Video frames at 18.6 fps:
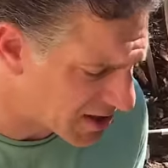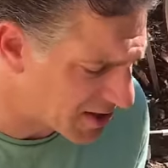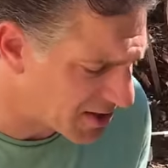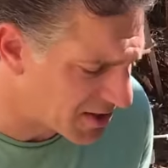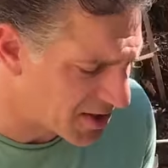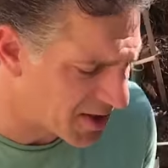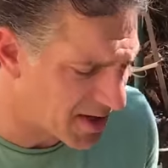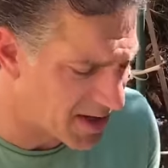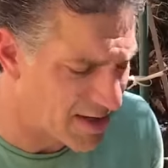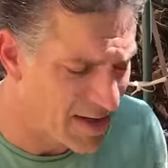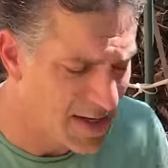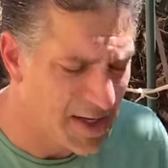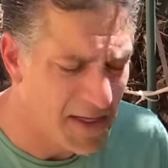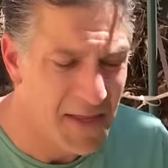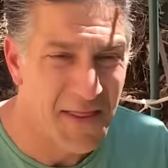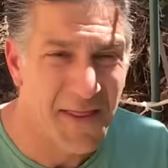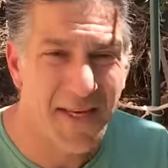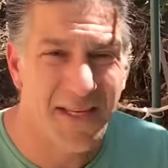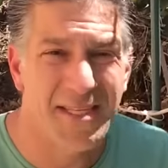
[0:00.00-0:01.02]
on and on.
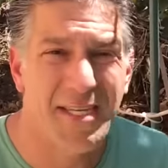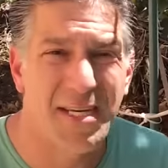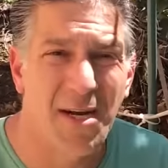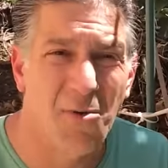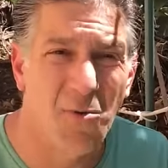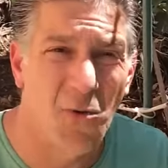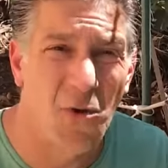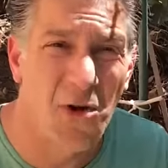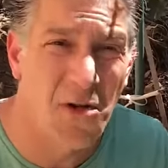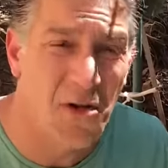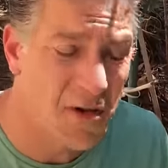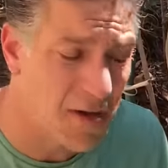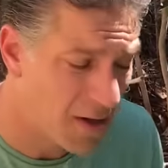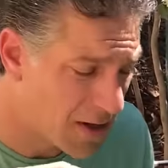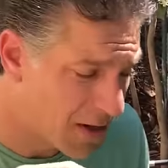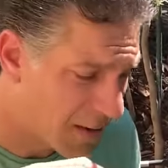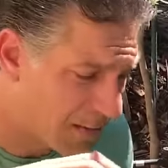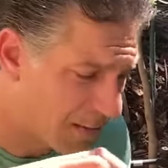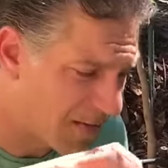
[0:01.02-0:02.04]
This here will
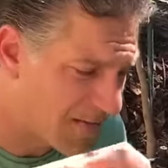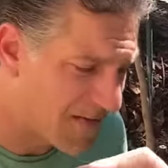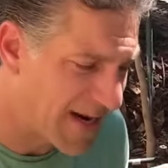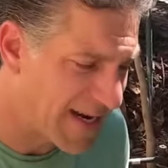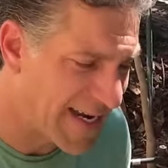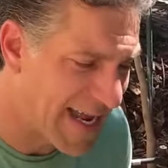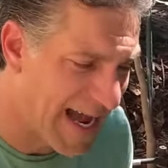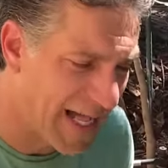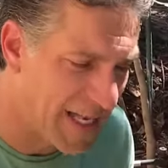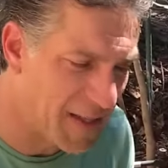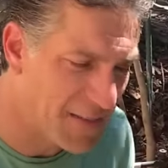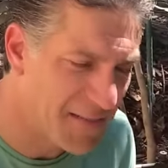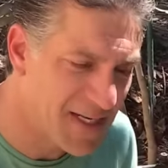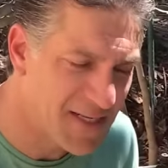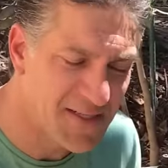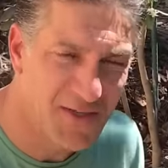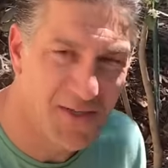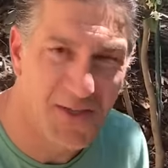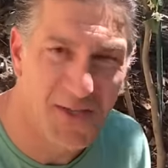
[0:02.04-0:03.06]
provide
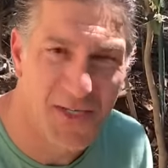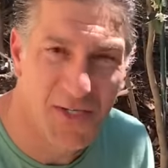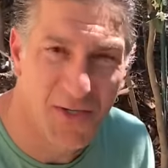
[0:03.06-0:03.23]
elements to the